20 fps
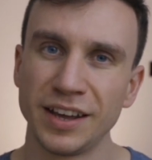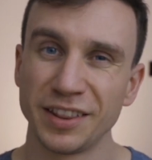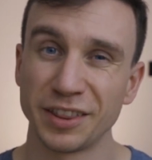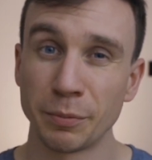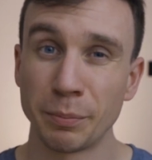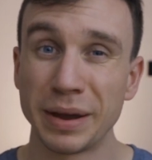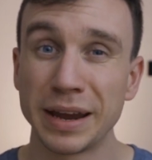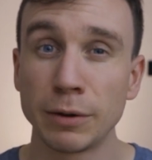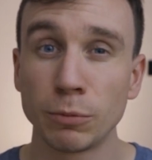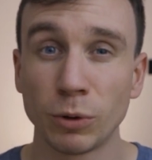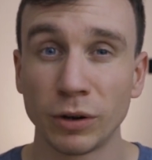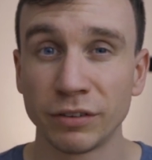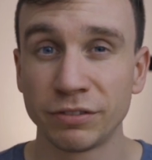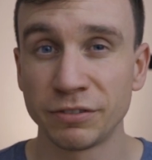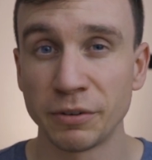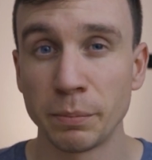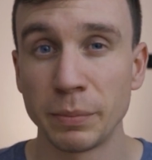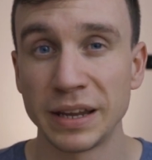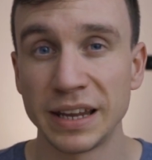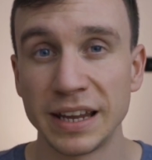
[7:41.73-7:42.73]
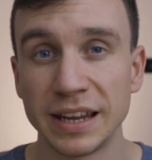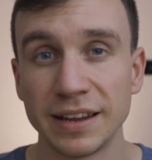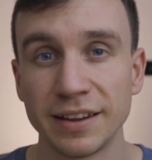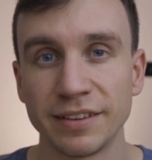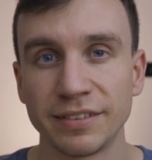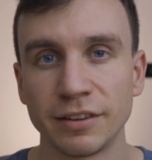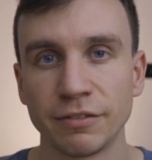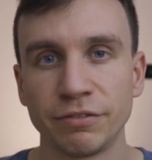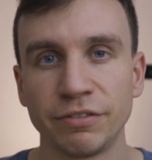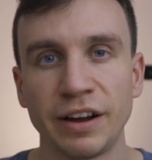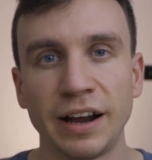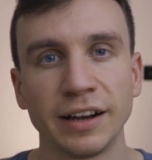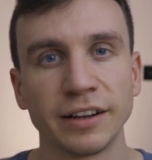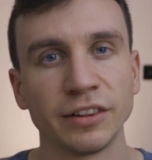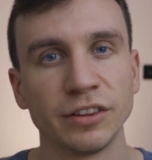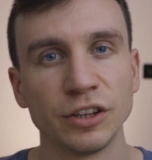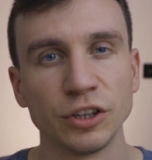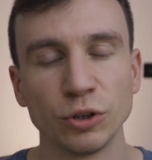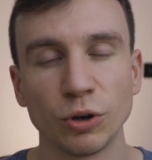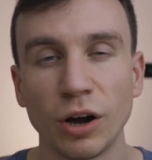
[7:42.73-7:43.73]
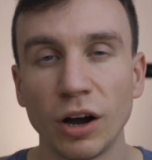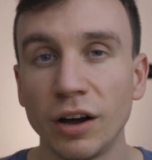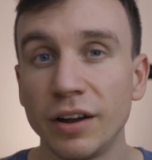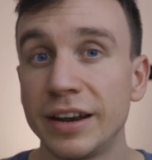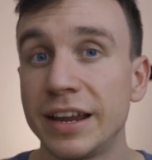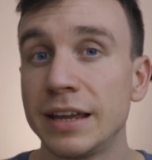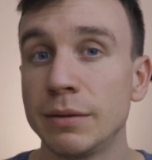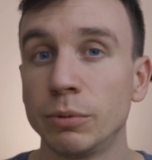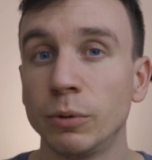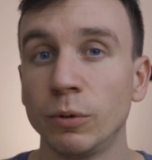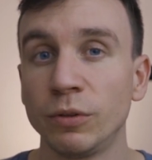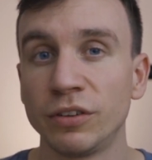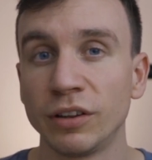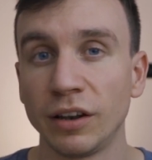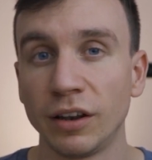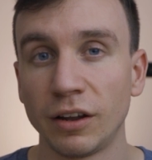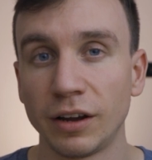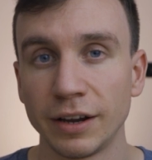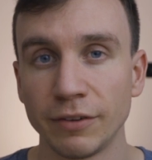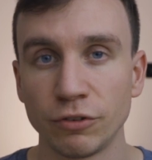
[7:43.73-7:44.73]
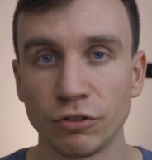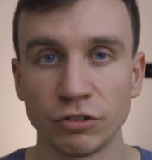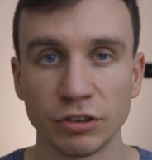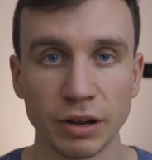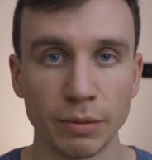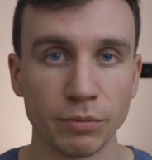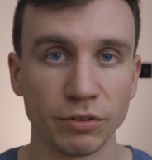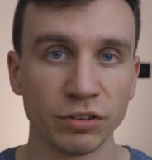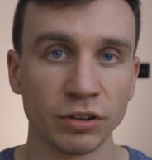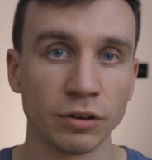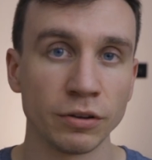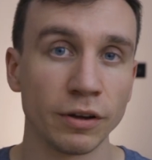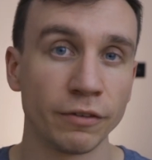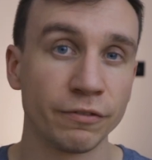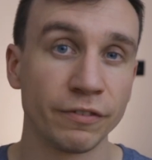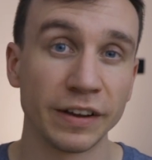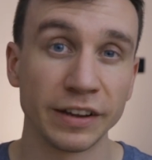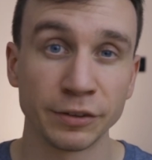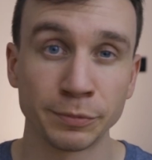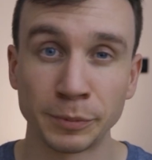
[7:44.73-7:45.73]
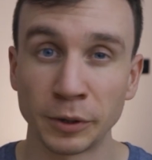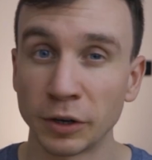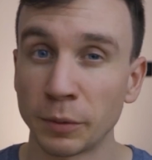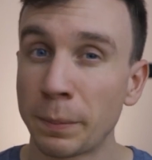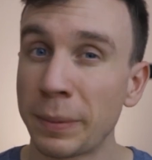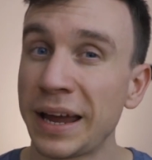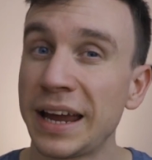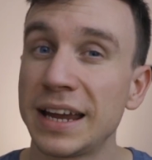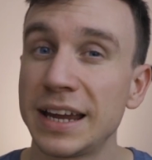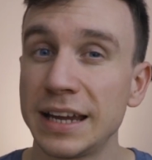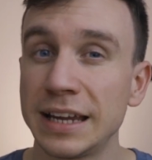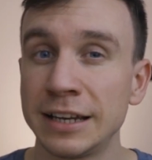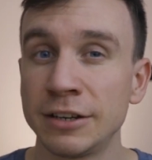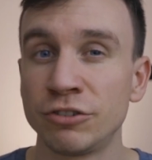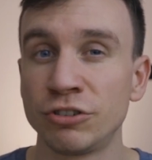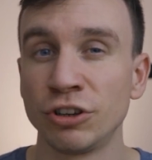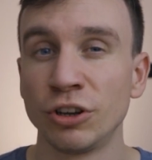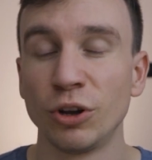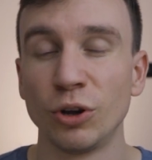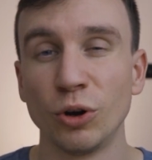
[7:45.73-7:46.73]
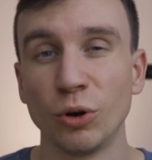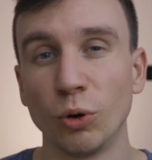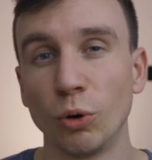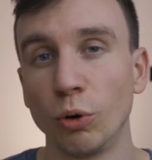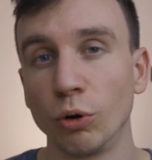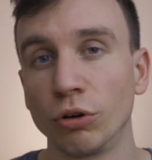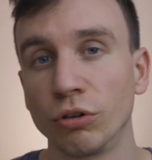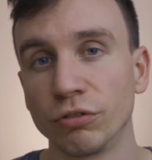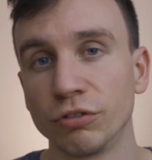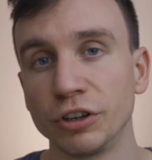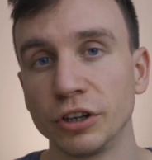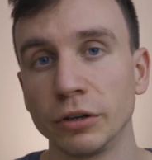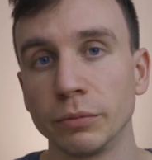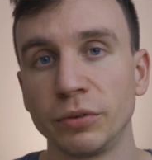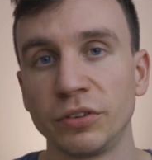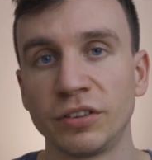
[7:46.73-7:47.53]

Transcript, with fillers: The main one for me is the fact that you're unable to live stream to a Facebook page or group.